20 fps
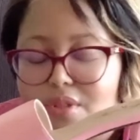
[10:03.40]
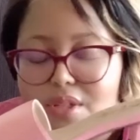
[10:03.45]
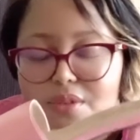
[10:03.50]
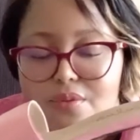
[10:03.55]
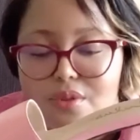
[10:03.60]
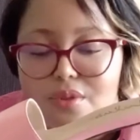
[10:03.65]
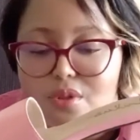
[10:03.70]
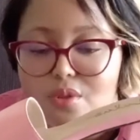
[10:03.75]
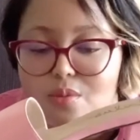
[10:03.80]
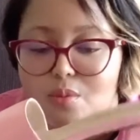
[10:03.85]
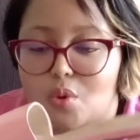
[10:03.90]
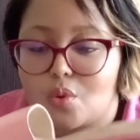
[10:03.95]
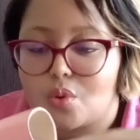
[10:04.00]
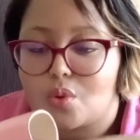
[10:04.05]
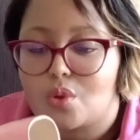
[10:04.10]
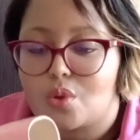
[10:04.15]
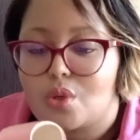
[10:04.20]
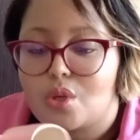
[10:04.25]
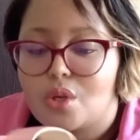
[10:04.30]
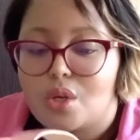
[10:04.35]
if it's small.
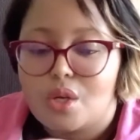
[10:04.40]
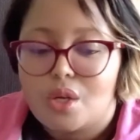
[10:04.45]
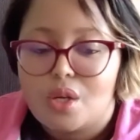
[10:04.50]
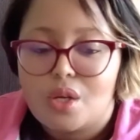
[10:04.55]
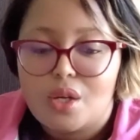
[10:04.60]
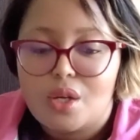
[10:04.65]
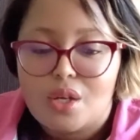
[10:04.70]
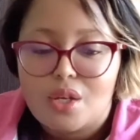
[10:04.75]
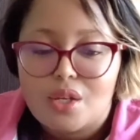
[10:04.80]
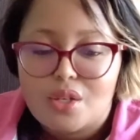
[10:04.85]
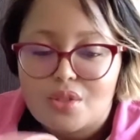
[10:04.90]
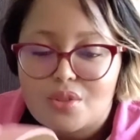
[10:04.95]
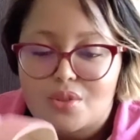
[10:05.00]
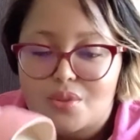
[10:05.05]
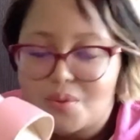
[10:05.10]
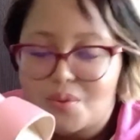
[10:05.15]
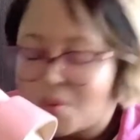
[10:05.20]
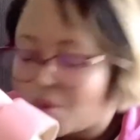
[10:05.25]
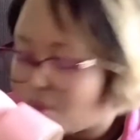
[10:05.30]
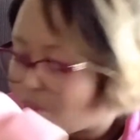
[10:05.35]

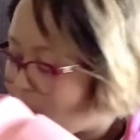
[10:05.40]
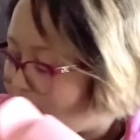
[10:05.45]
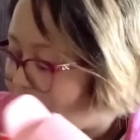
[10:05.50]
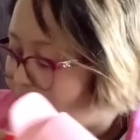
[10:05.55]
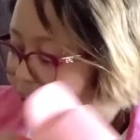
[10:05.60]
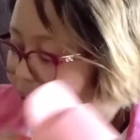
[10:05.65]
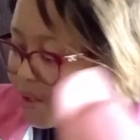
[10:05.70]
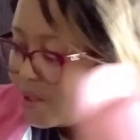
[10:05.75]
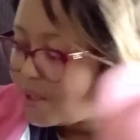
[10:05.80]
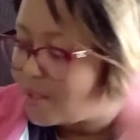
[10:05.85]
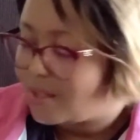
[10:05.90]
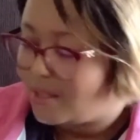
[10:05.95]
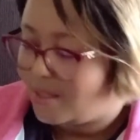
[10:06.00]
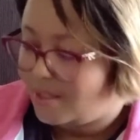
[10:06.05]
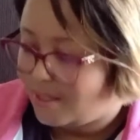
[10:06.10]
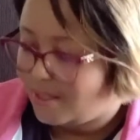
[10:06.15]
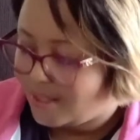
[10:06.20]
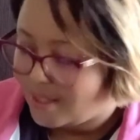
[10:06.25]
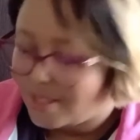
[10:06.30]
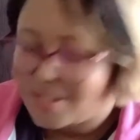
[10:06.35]
So yeah,
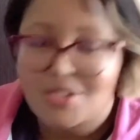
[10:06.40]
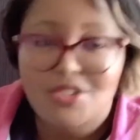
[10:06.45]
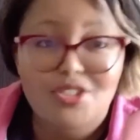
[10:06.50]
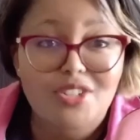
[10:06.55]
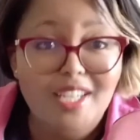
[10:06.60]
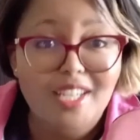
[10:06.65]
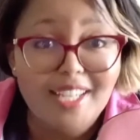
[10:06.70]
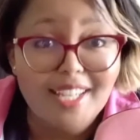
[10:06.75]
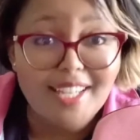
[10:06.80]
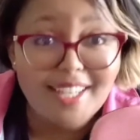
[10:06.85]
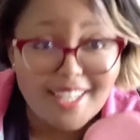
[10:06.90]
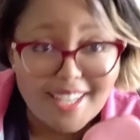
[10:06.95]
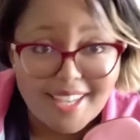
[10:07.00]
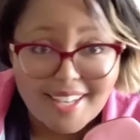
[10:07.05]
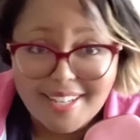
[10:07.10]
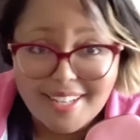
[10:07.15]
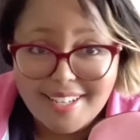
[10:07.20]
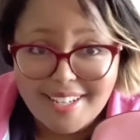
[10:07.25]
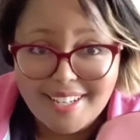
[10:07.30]
let us check again